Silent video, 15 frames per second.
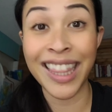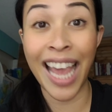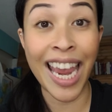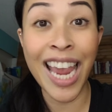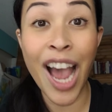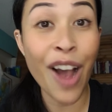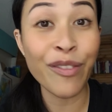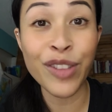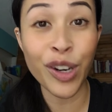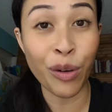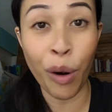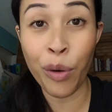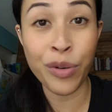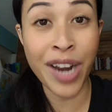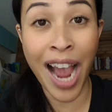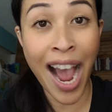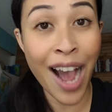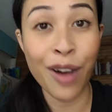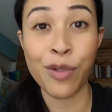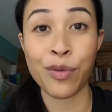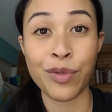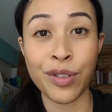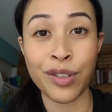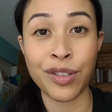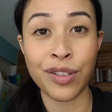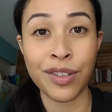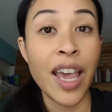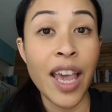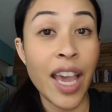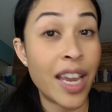they have their own house.
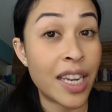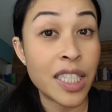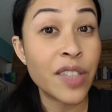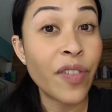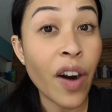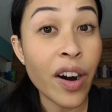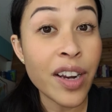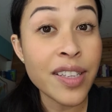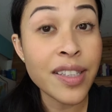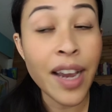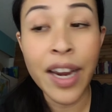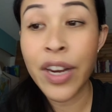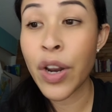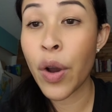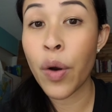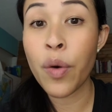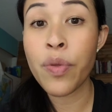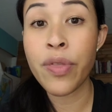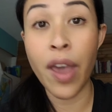And as far as I know,